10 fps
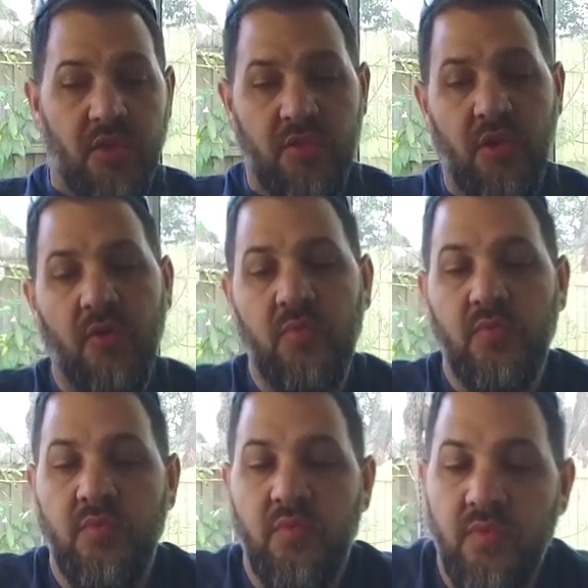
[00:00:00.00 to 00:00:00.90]
So
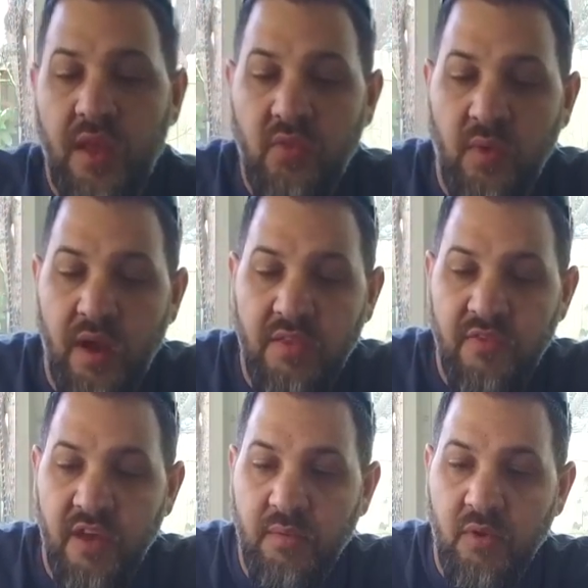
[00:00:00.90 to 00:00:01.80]
that's why it's
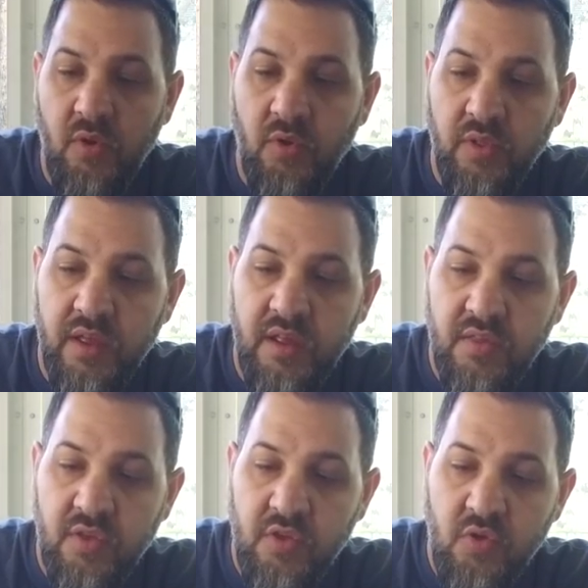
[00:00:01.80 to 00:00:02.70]
available only
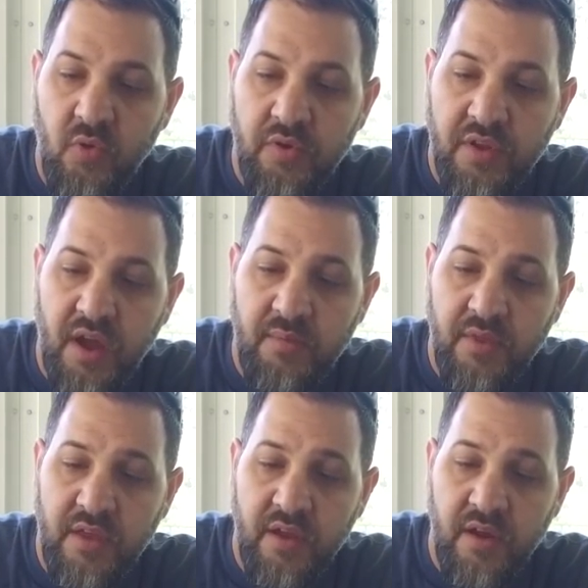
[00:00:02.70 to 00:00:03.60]
this short time of
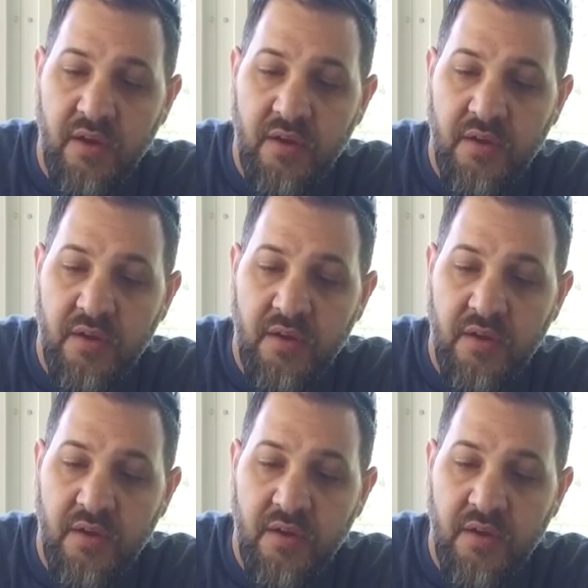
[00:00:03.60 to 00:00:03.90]
the year.